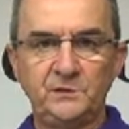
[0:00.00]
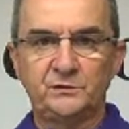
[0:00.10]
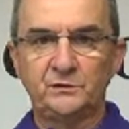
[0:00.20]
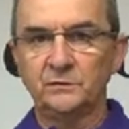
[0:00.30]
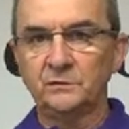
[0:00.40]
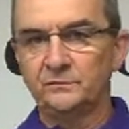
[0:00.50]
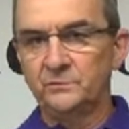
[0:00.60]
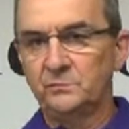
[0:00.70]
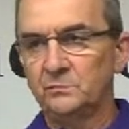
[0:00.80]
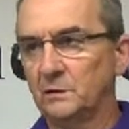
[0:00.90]
teacher, if
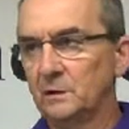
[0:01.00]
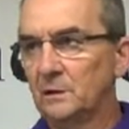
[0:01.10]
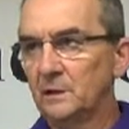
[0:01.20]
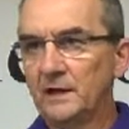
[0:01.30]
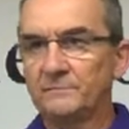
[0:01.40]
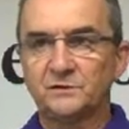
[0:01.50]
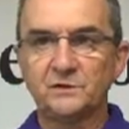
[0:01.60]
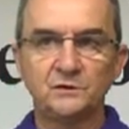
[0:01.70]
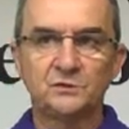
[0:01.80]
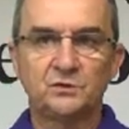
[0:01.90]
you have a
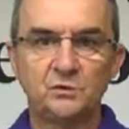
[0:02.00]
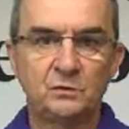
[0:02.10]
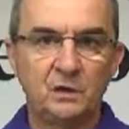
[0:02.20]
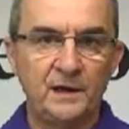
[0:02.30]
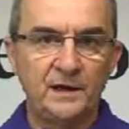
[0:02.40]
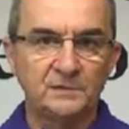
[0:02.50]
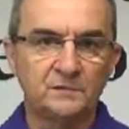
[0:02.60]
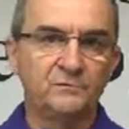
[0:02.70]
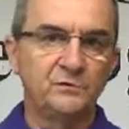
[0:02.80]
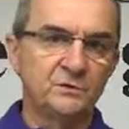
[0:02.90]
Sunday school
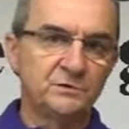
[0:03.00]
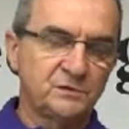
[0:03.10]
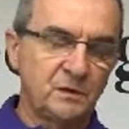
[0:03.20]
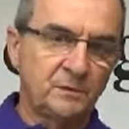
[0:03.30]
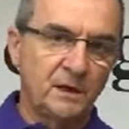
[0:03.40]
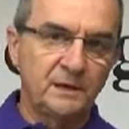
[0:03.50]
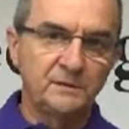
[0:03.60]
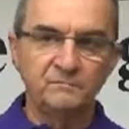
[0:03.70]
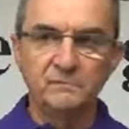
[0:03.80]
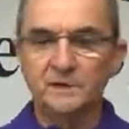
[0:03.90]
class, if you're in some
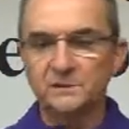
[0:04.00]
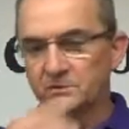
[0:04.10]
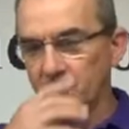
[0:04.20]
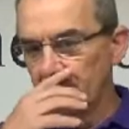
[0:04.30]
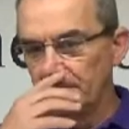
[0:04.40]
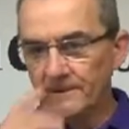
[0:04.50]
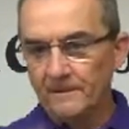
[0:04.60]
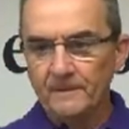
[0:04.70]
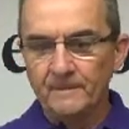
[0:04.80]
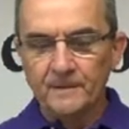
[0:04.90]
kind of ministry,
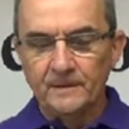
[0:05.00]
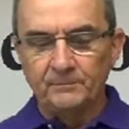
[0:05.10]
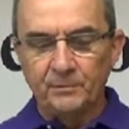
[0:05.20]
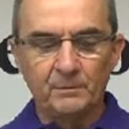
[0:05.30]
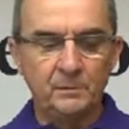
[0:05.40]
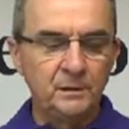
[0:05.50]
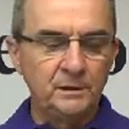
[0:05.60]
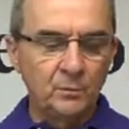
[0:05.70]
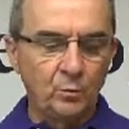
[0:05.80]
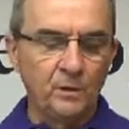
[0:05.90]
that
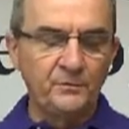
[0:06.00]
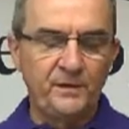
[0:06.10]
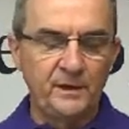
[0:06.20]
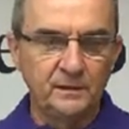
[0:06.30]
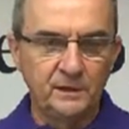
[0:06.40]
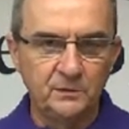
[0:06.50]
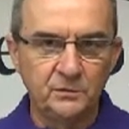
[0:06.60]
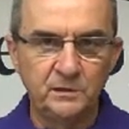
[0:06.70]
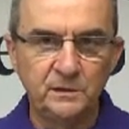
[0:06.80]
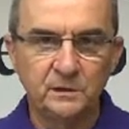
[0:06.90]
probably the one thing that
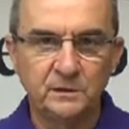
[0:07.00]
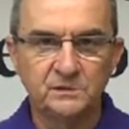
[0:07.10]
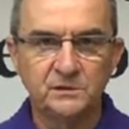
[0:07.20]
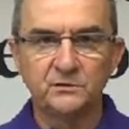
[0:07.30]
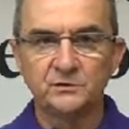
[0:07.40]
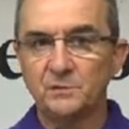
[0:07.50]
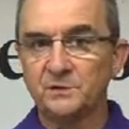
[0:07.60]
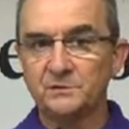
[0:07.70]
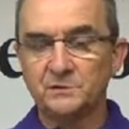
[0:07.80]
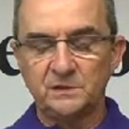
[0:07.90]
you need to consider as
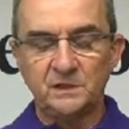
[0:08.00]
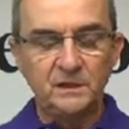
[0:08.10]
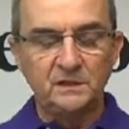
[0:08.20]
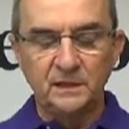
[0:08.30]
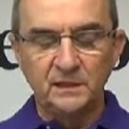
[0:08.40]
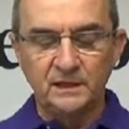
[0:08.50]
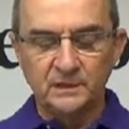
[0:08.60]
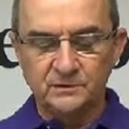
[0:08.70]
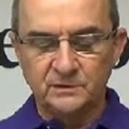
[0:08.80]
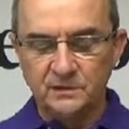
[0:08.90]
much as anything
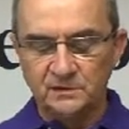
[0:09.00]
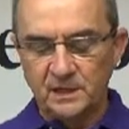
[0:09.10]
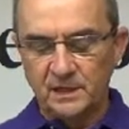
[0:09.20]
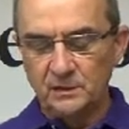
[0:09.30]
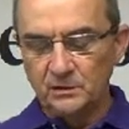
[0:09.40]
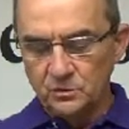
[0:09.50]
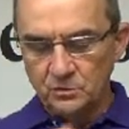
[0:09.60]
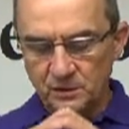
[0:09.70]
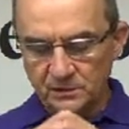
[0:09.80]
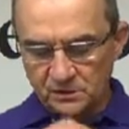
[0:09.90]
else is that
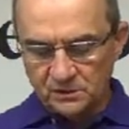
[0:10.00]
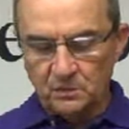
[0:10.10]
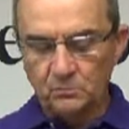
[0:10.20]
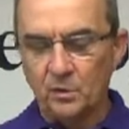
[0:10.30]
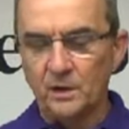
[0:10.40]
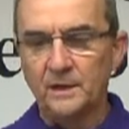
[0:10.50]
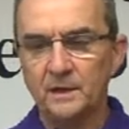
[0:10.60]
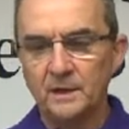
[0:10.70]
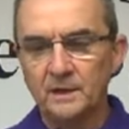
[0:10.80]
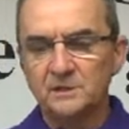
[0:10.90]
you in some
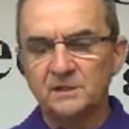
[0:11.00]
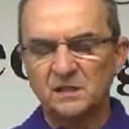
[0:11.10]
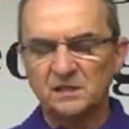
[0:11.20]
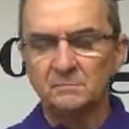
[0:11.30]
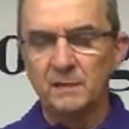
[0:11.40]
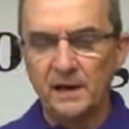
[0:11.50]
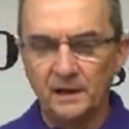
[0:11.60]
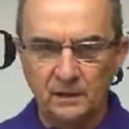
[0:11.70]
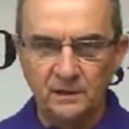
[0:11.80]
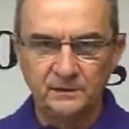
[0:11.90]
way
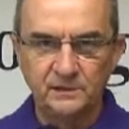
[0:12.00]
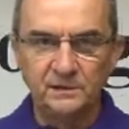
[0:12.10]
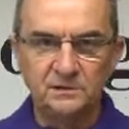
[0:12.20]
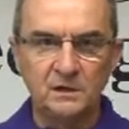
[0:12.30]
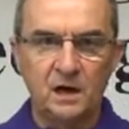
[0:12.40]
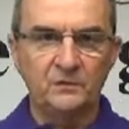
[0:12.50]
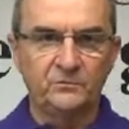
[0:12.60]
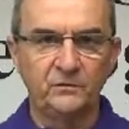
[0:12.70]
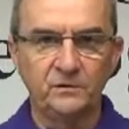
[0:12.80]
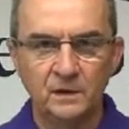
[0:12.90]
systematically teach
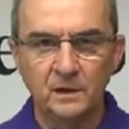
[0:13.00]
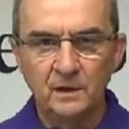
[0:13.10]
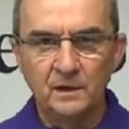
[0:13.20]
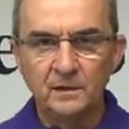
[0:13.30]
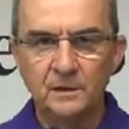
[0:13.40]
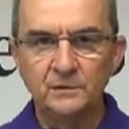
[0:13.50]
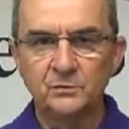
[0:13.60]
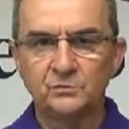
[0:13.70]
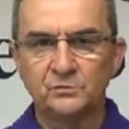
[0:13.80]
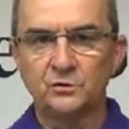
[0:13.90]
doctrine in
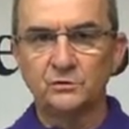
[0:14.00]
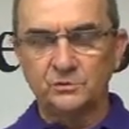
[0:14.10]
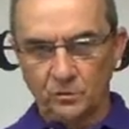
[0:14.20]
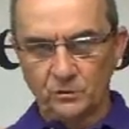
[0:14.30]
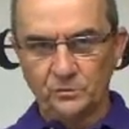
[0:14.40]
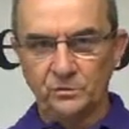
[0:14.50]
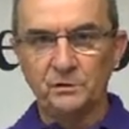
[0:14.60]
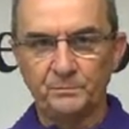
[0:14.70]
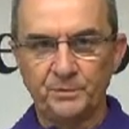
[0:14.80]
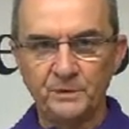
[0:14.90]
your church or to
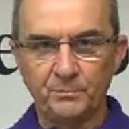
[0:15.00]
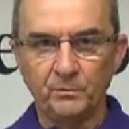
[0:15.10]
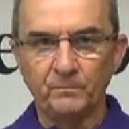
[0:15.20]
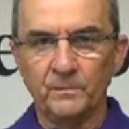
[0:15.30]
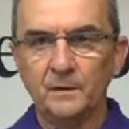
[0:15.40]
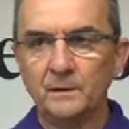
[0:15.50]
your people.